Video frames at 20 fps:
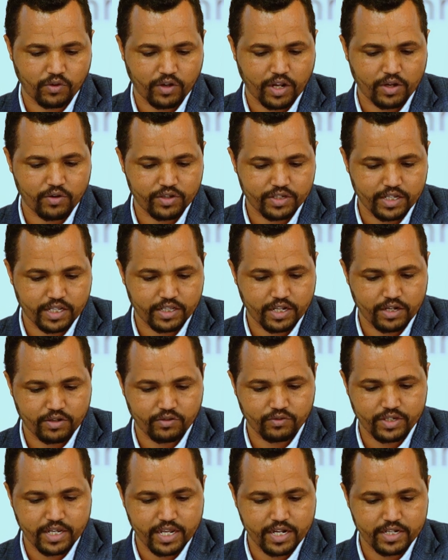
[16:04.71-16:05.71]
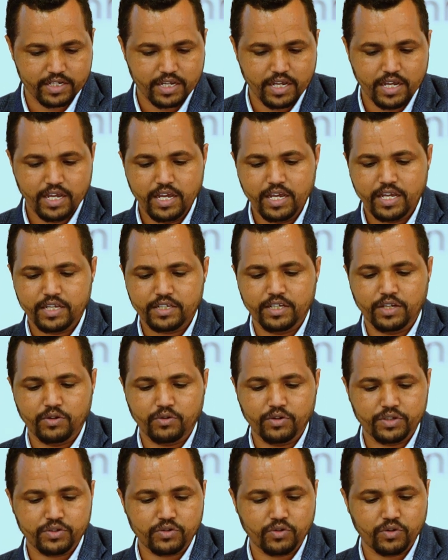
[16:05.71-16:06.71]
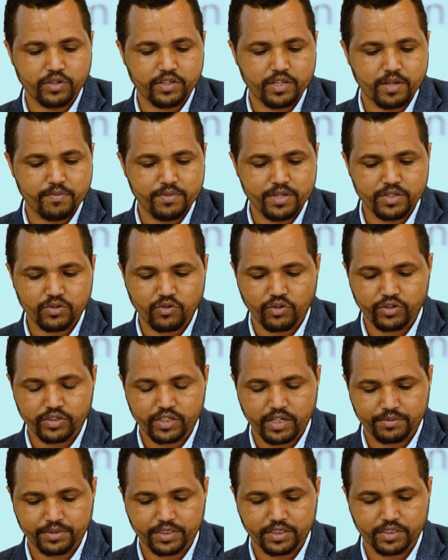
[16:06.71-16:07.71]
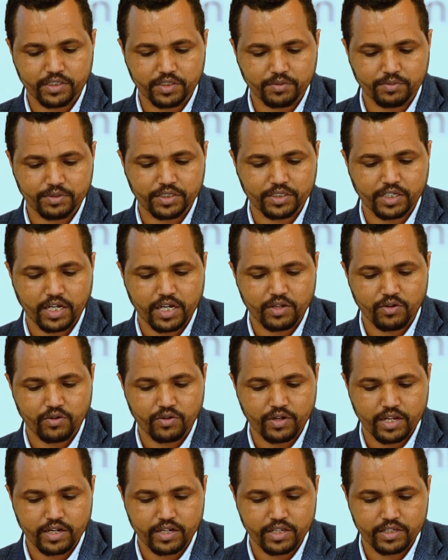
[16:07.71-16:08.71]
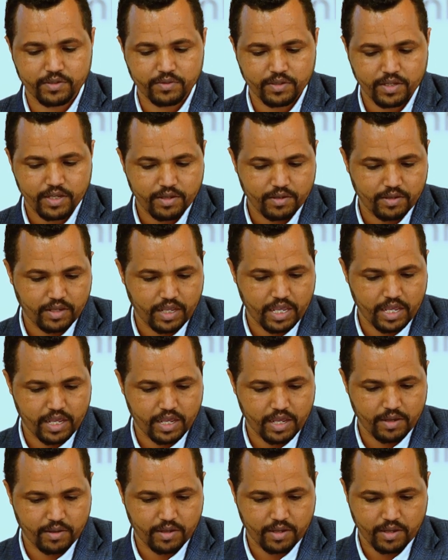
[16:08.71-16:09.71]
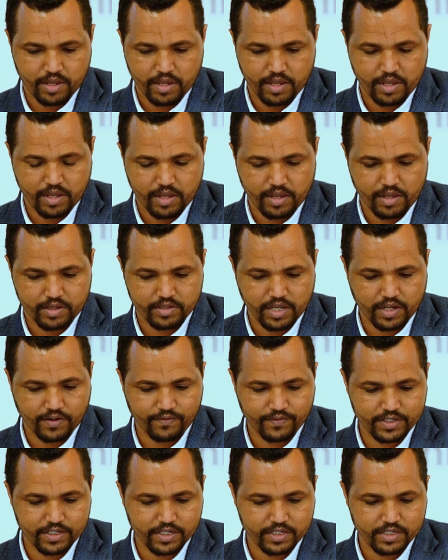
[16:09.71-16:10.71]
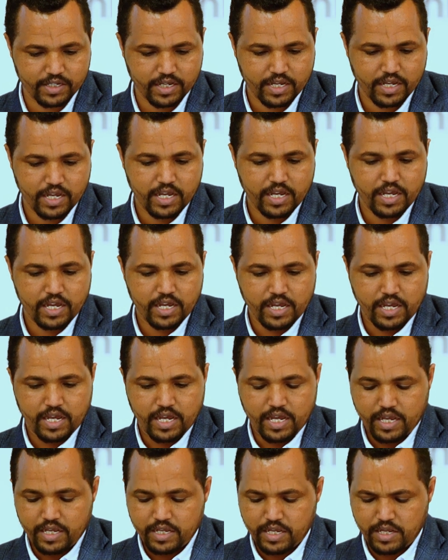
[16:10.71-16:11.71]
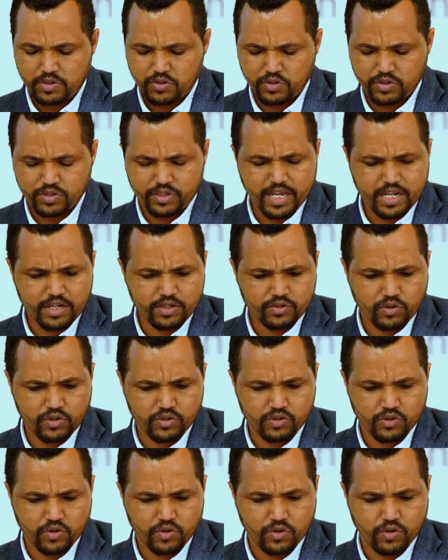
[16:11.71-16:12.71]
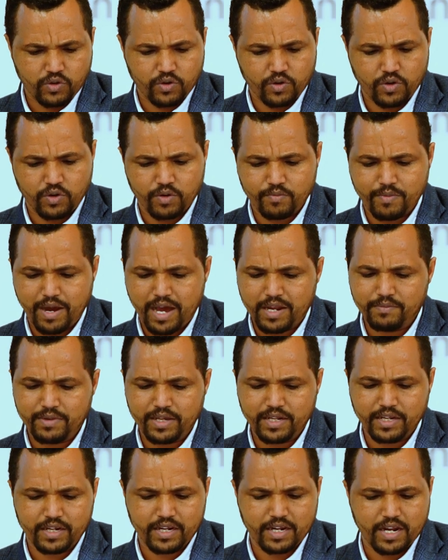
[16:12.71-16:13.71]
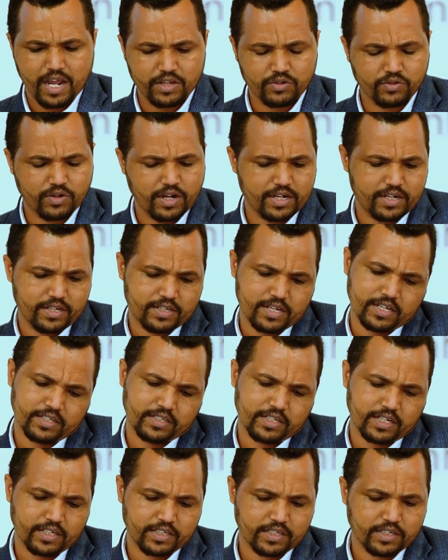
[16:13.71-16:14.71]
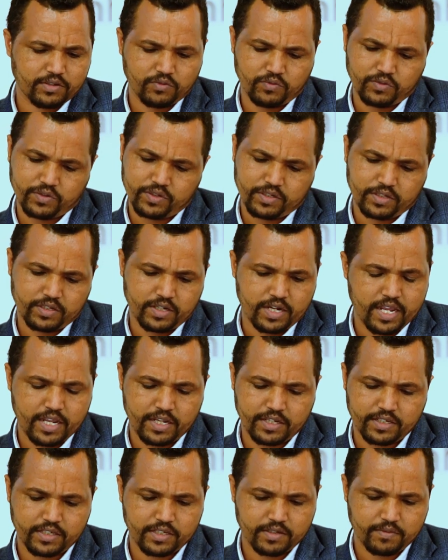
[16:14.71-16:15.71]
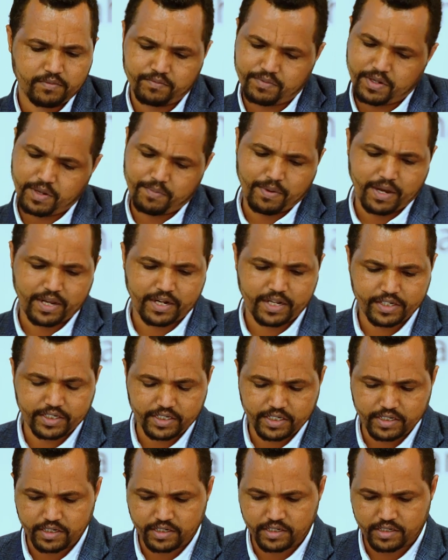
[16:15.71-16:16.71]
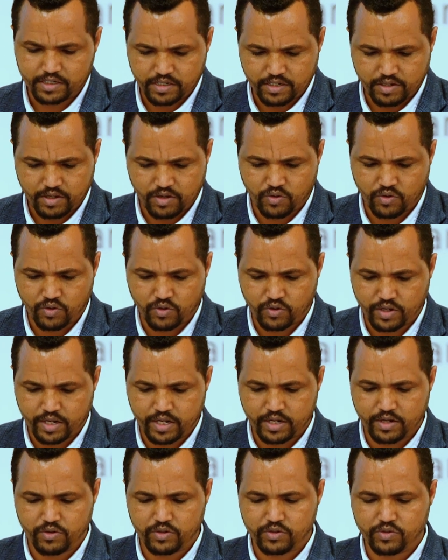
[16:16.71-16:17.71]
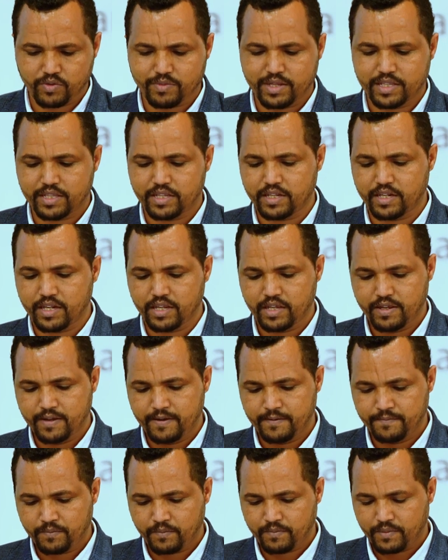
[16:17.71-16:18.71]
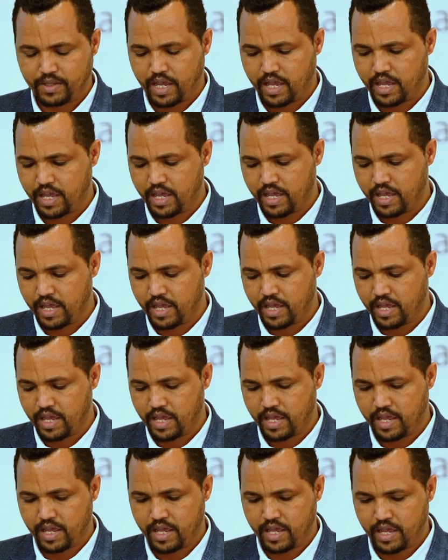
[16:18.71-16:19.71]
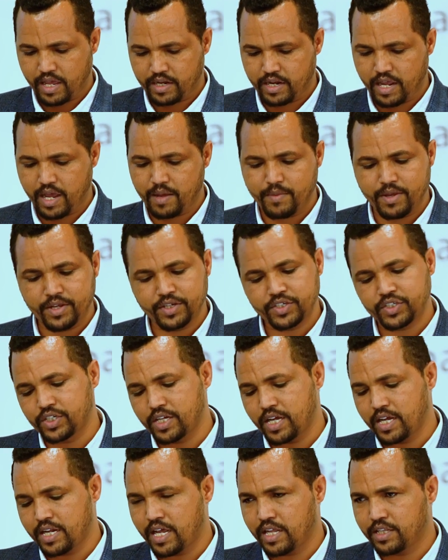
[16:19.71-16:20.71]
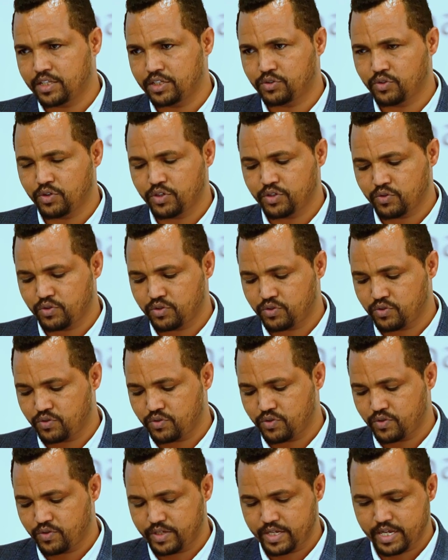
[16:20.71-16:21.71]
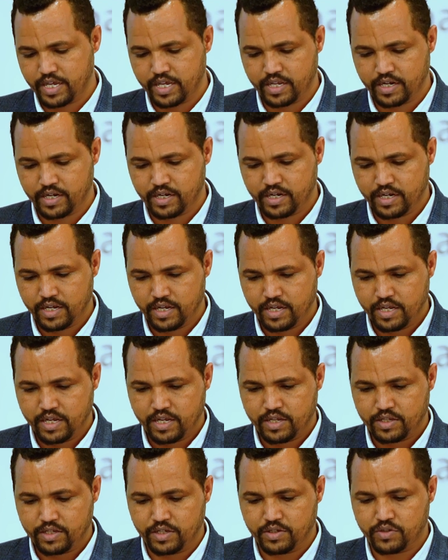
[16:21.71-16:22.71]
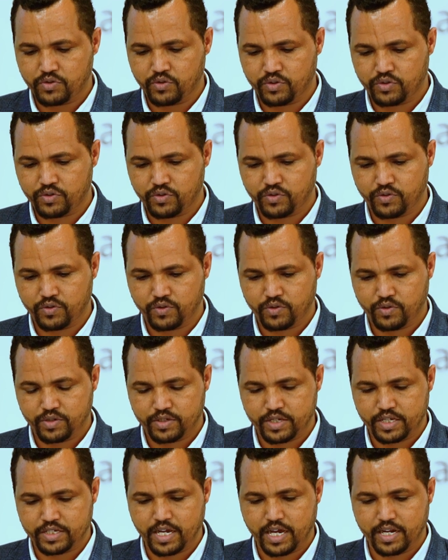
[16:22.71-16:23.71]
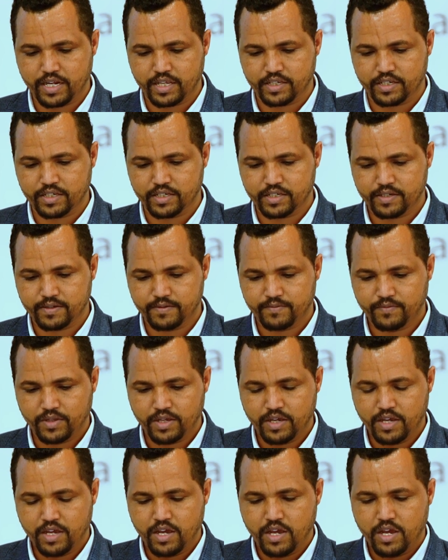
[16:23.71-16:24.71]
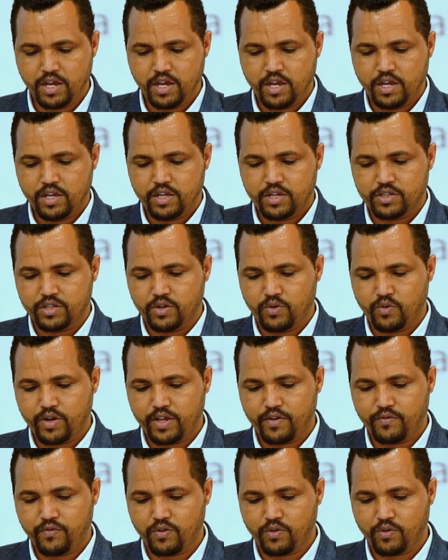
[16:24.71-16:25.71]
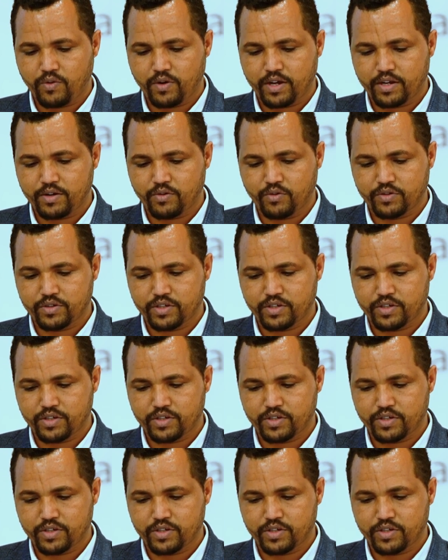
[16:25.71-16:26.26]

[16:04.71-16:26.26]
or adolescent and youth health. There also is a misconception, especially on RH services. There is also man-made and natural disasters, which needs preparation, and also multi-dimensional anti-choice also there. Is also the challenges. The way forward,